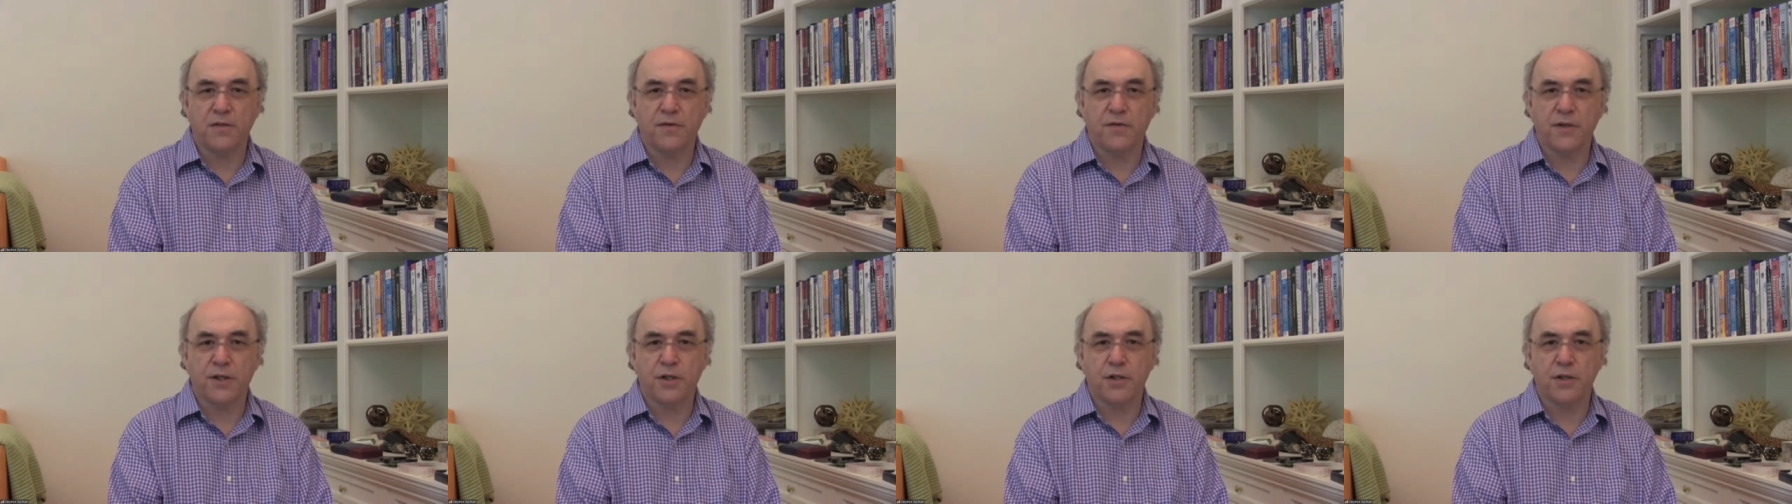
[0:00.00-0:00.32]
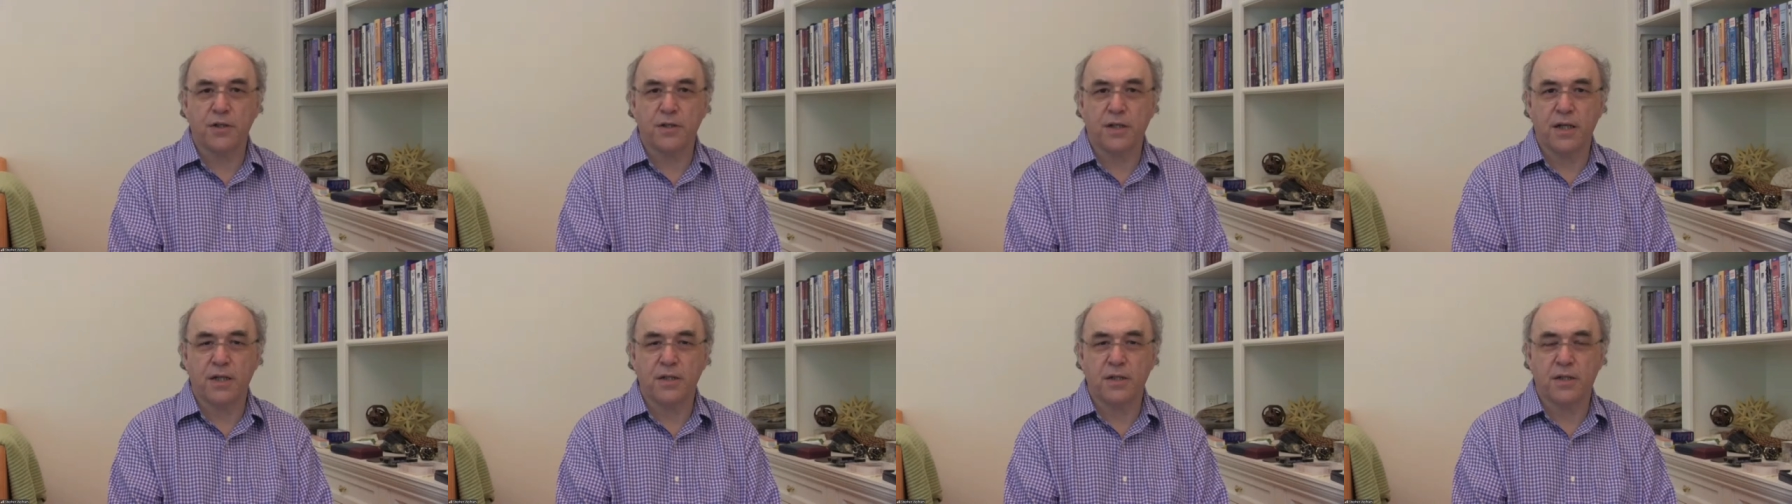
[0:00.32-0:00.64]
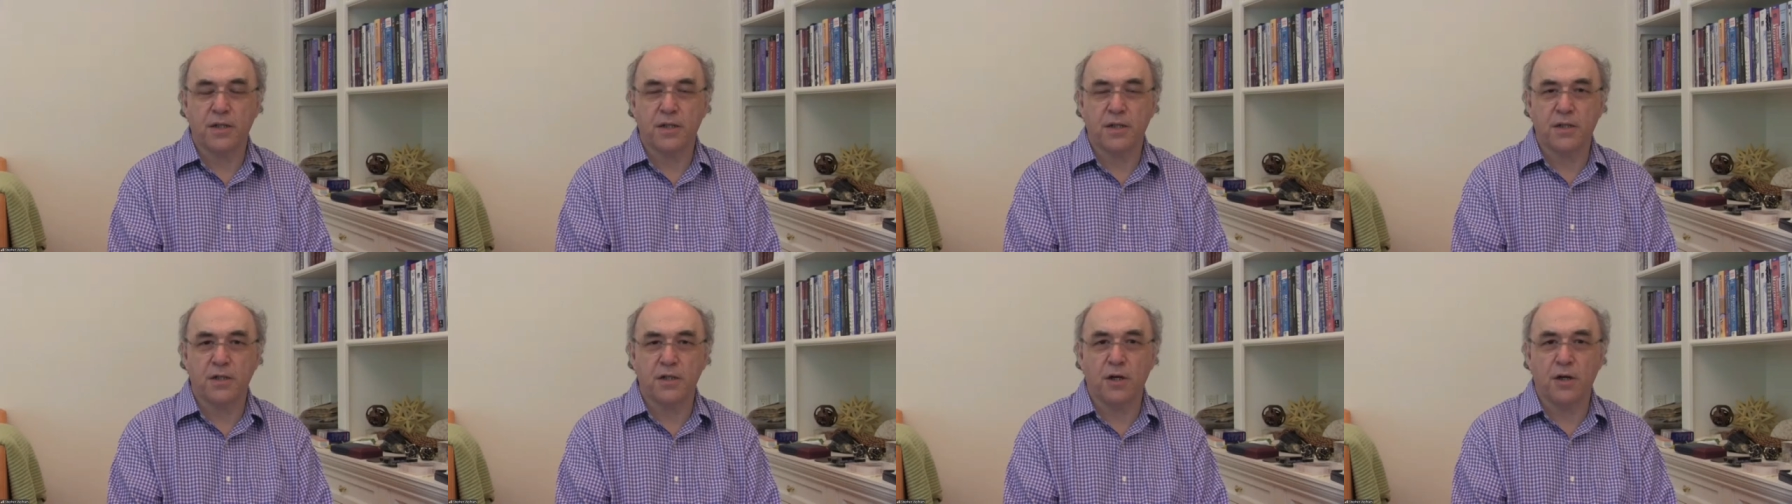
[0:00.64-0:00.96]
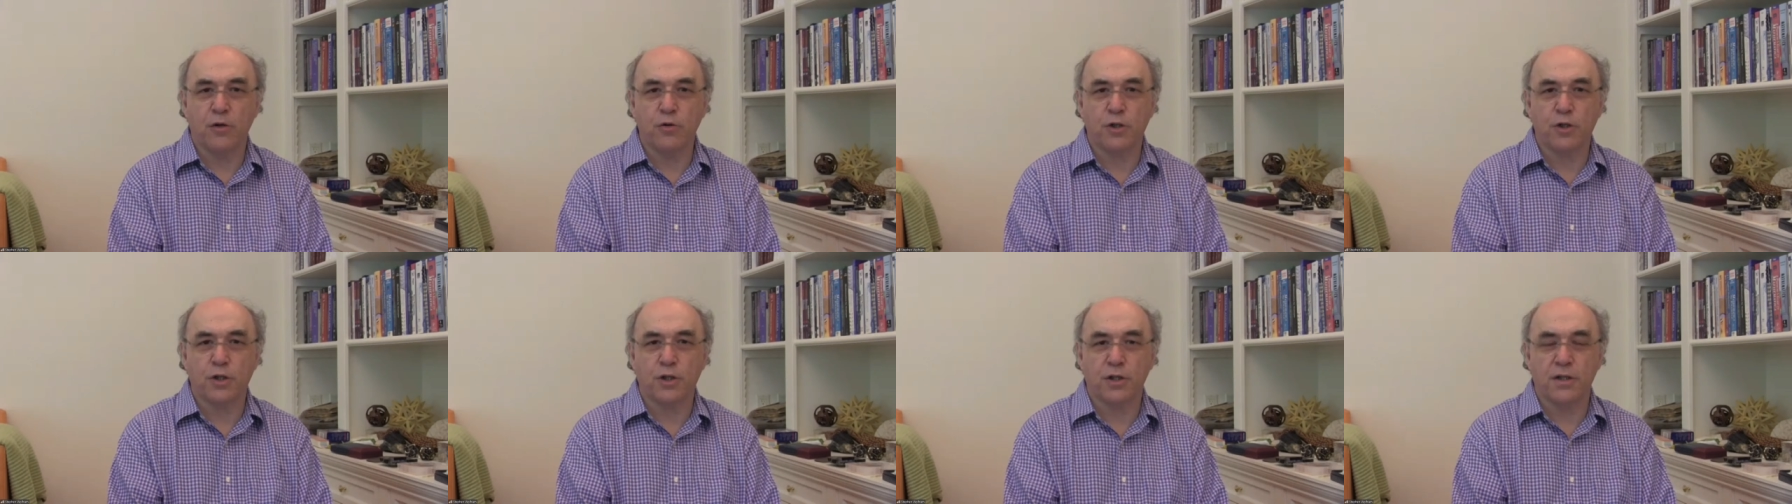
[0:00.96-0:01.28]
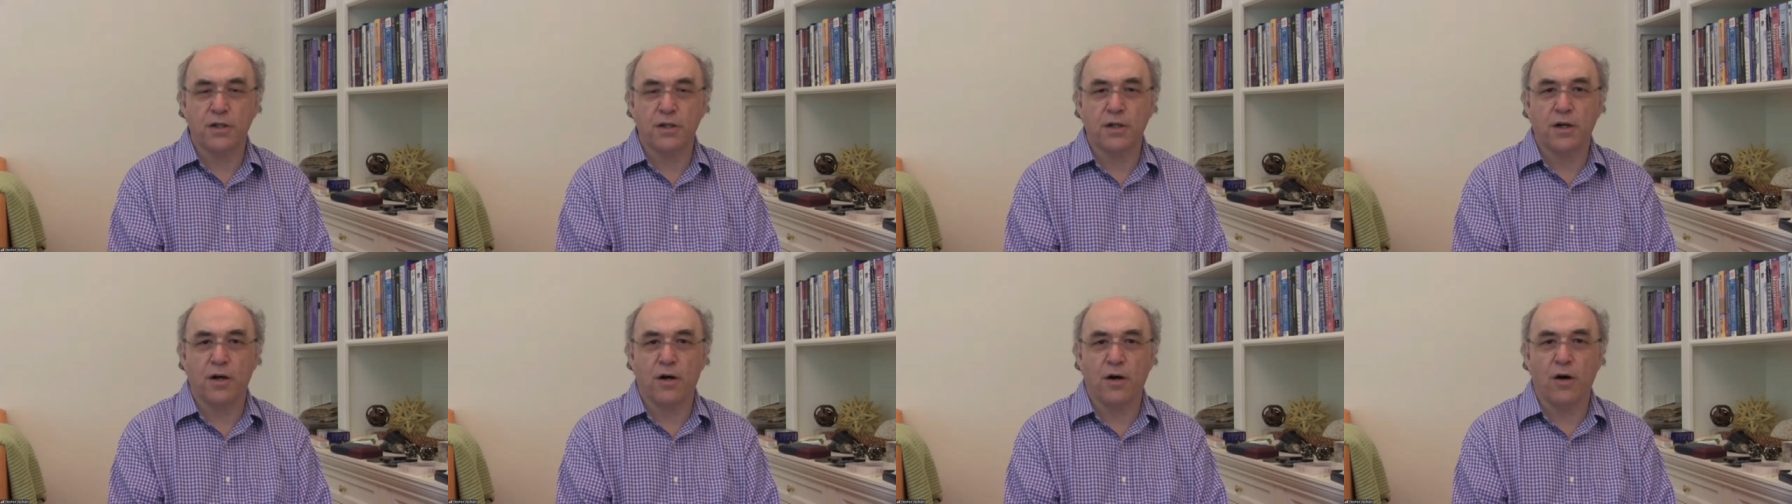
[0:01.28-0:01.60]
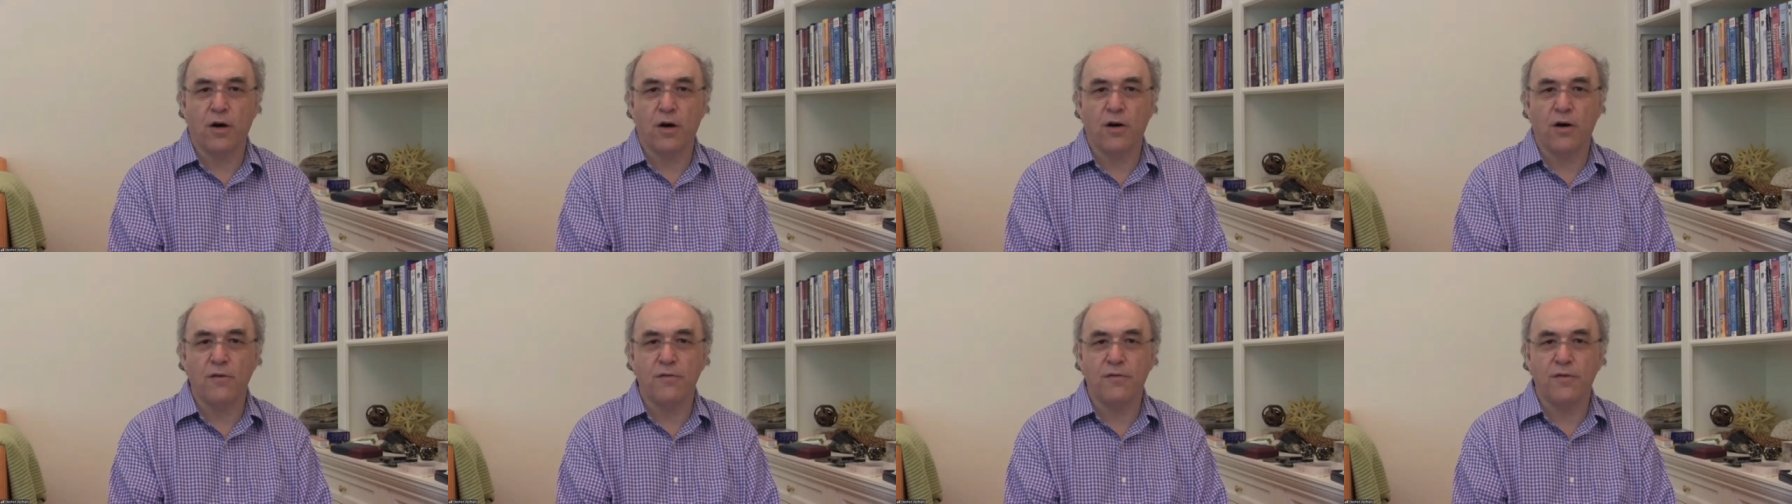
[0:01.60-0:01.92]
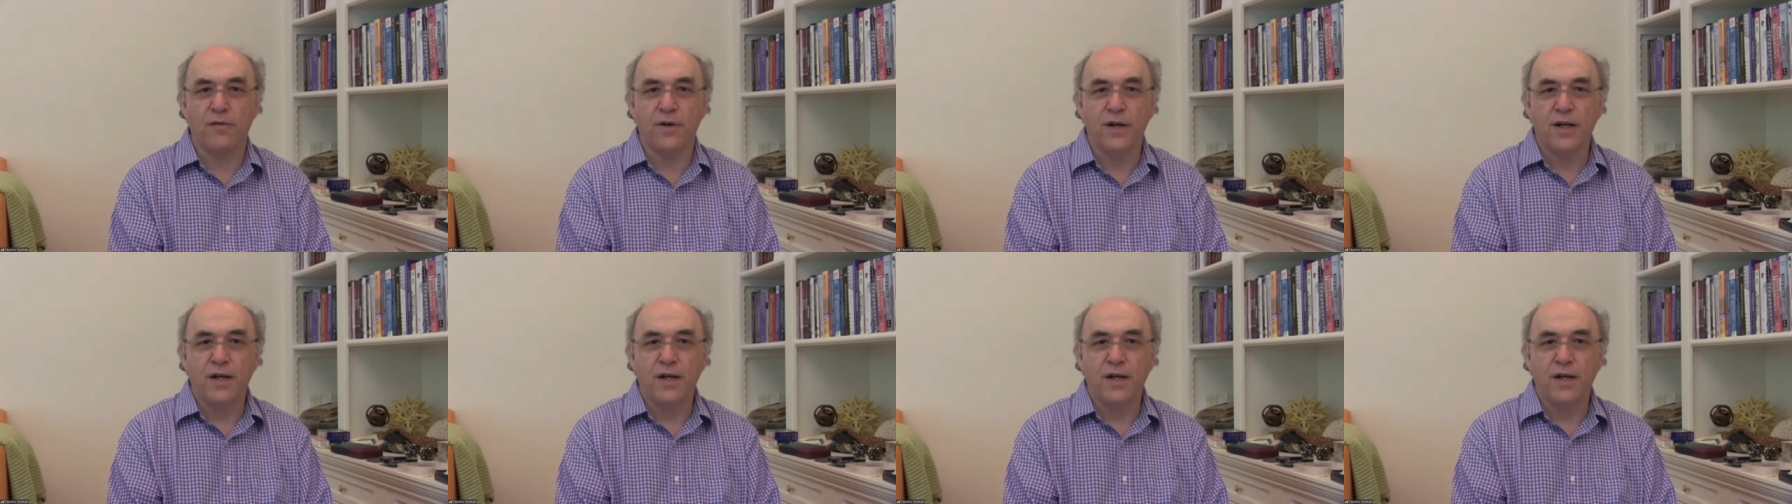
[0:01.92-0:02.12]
fiction there's this notion of